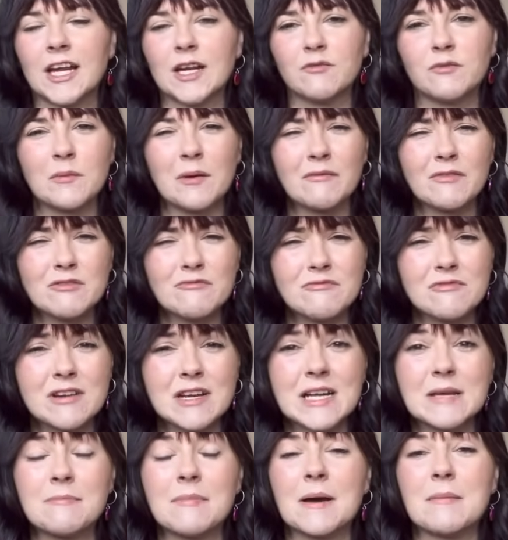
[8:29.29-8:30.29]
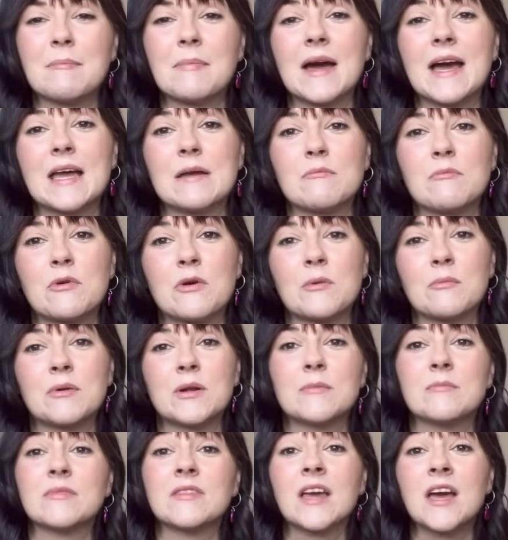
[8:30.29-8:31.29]
And if I'm having really bad pain
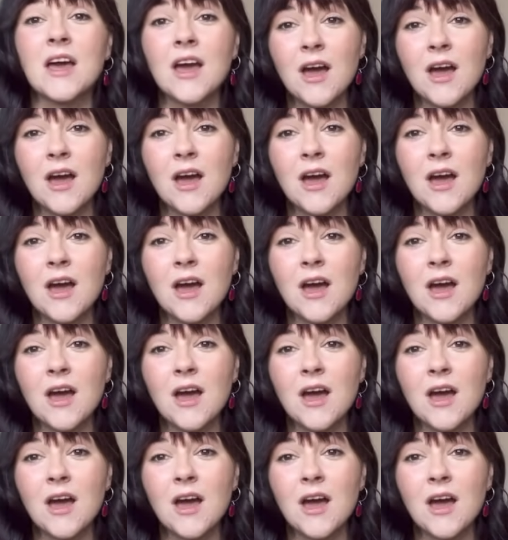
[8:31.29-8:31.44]
problems,